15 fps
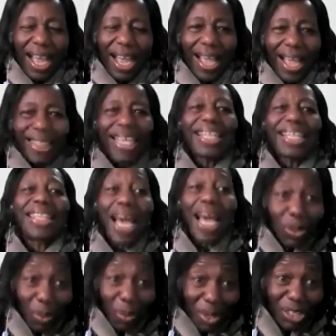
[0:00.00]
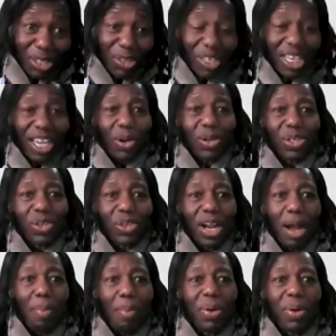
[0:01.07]
I think that question can also
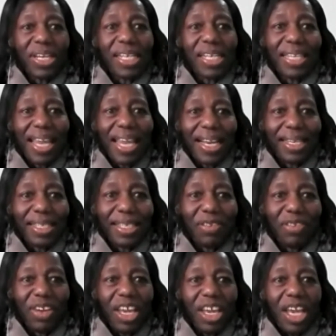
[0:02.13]
come out as negative